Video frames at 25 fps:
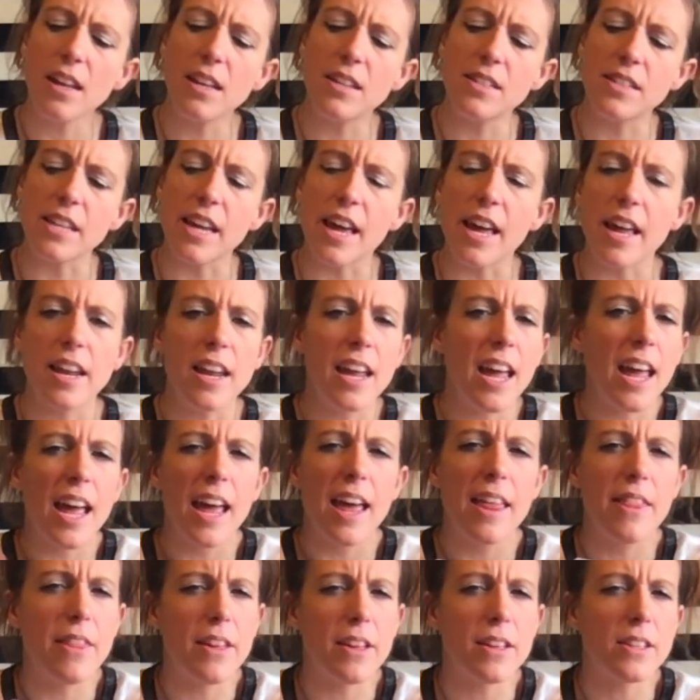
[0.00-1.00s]
Is
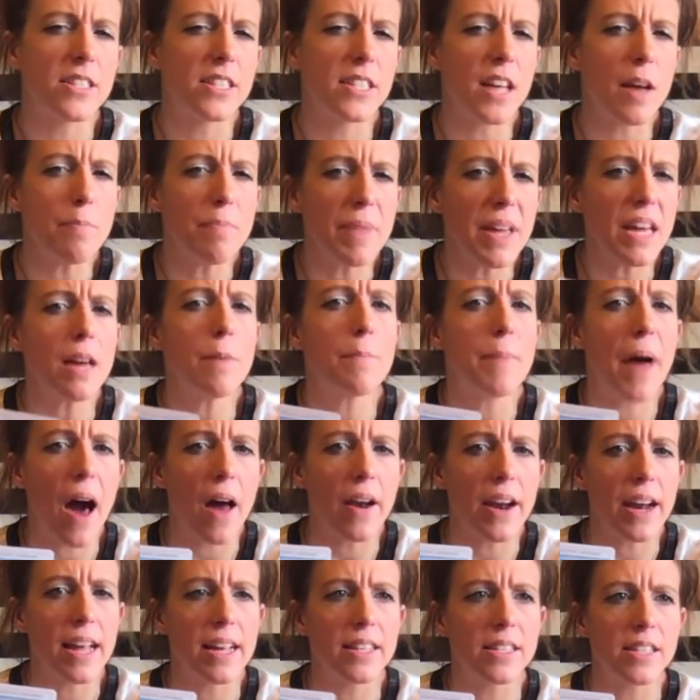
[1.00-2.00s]
it something
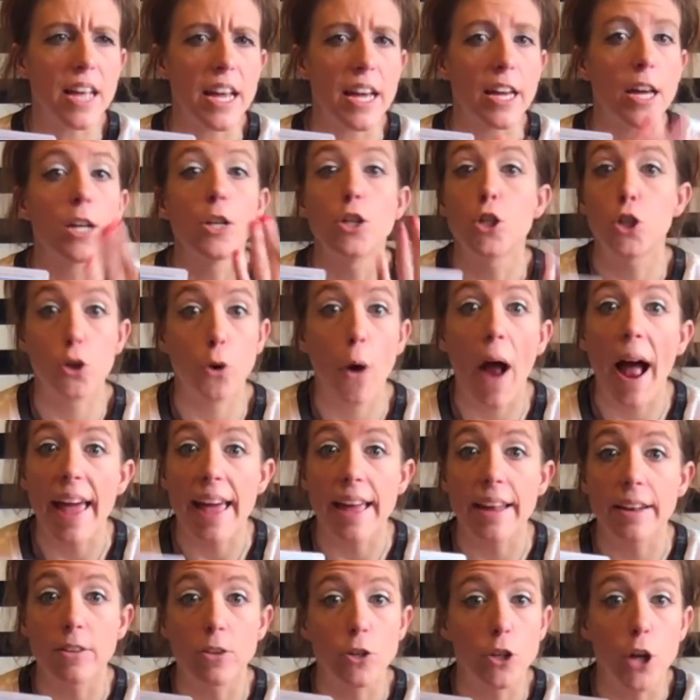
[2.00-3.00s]
about it? It's like, try
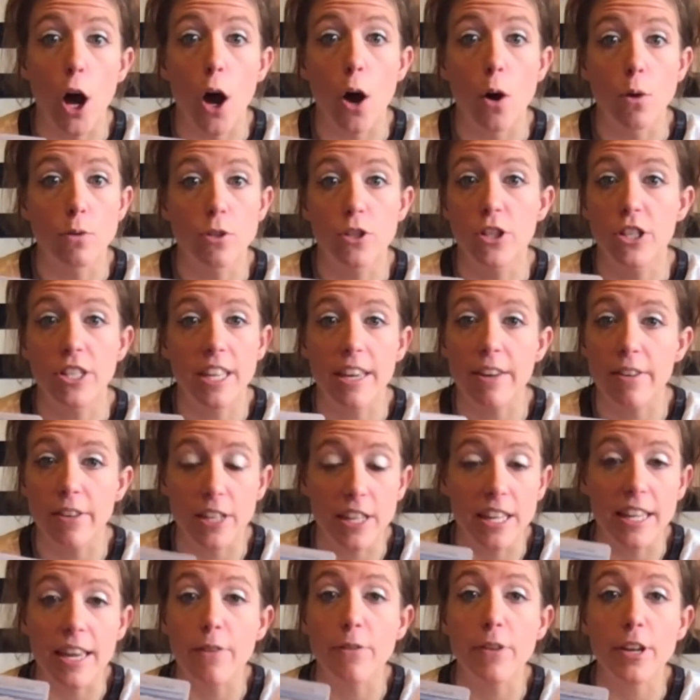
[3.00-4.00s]
it. Go. Just
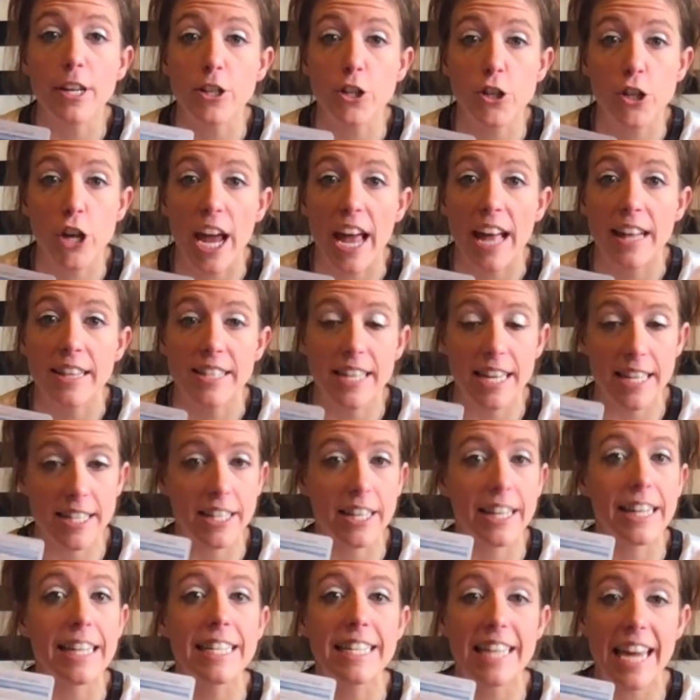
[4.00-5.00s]
give it a chance. It's
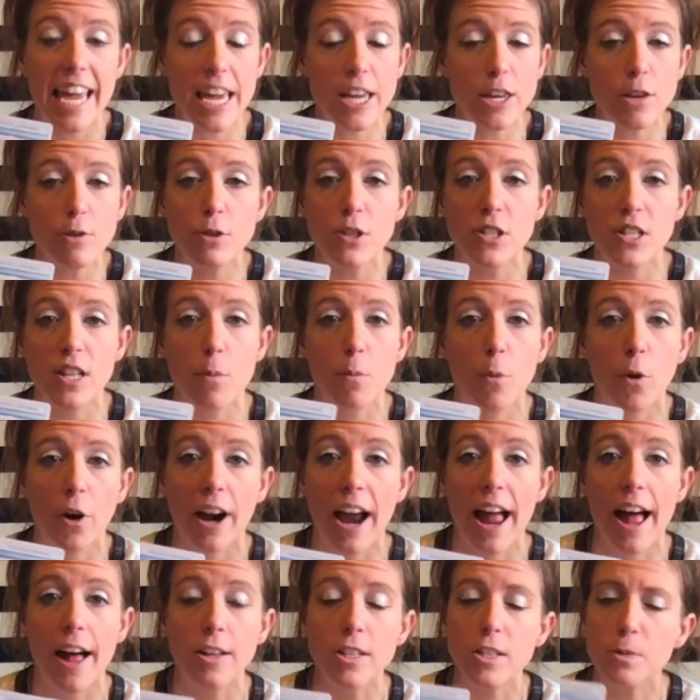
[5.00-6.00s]
going to take you
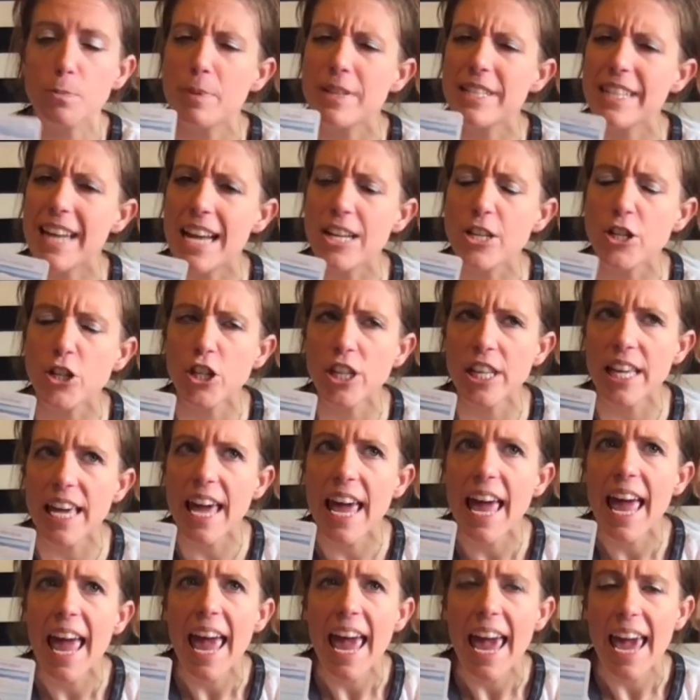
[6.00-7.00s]
somewhere else,
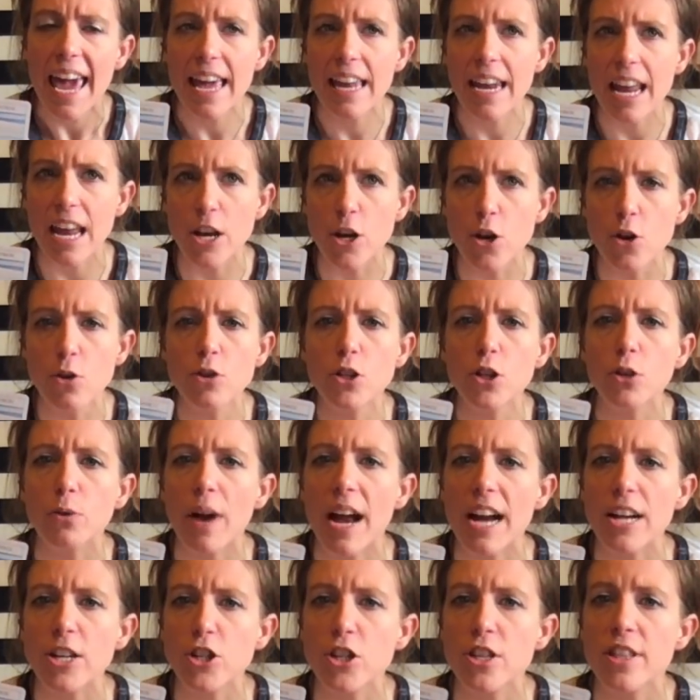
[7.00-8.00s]
potentially in a new
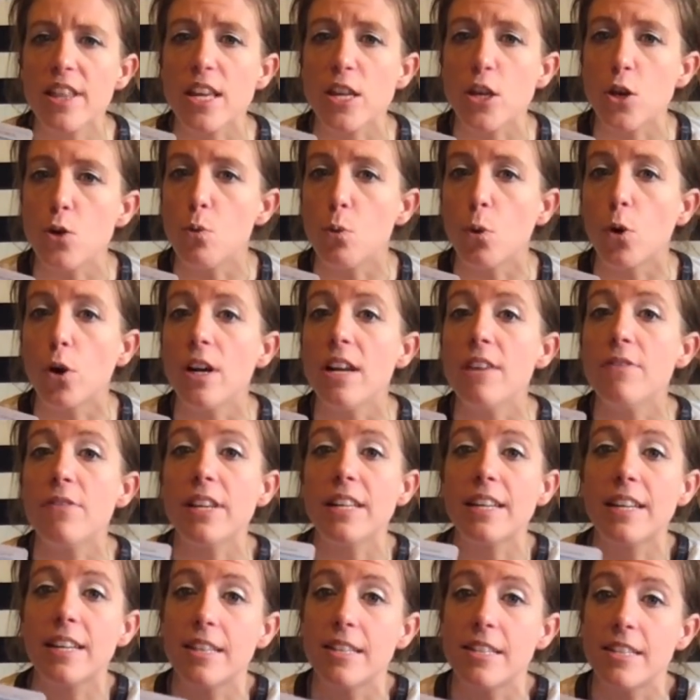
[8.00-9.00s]
direction that you weren't
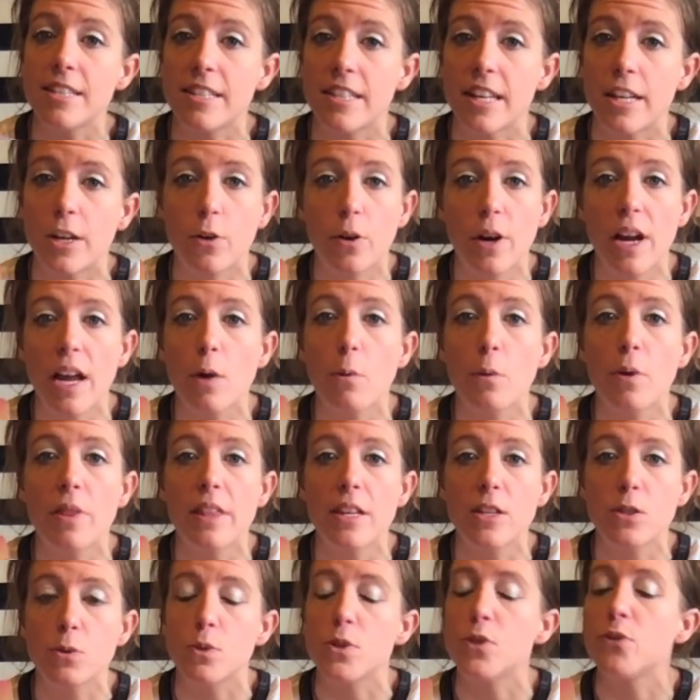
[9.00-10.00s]
even considering when
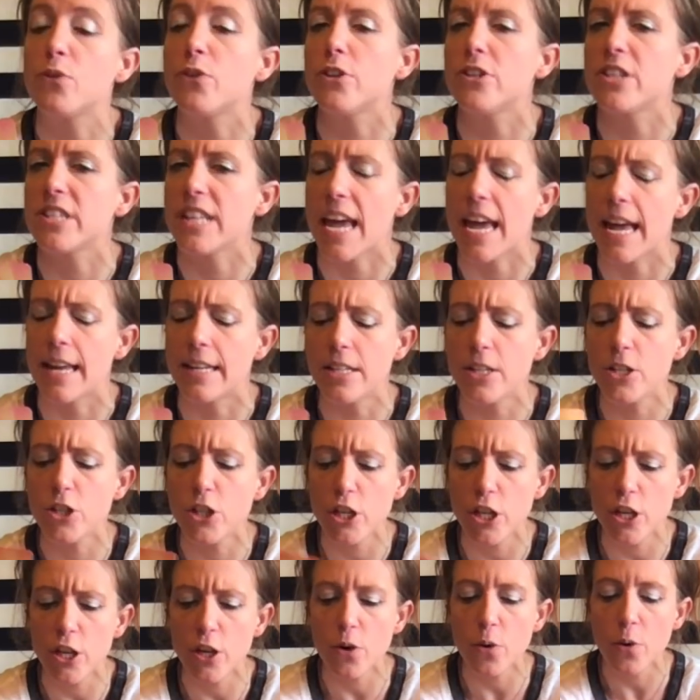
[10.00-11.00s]
this was first handed
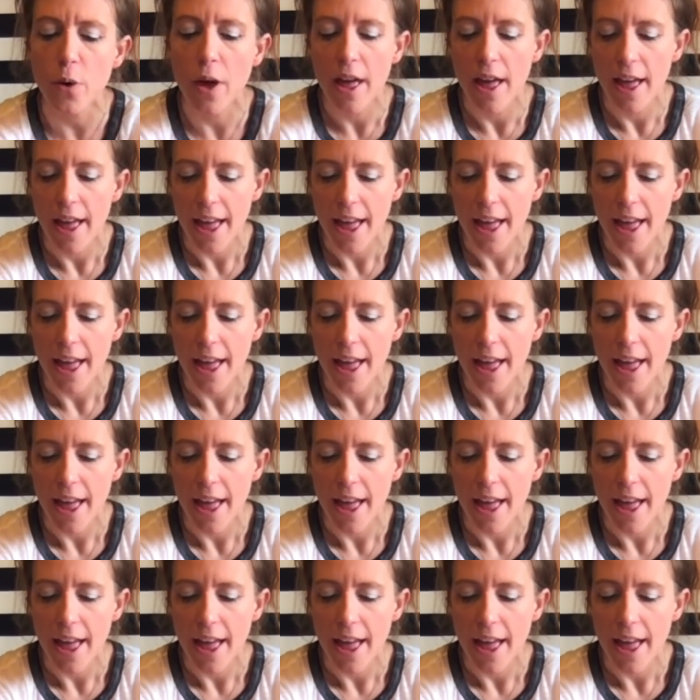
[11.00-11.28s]
to you.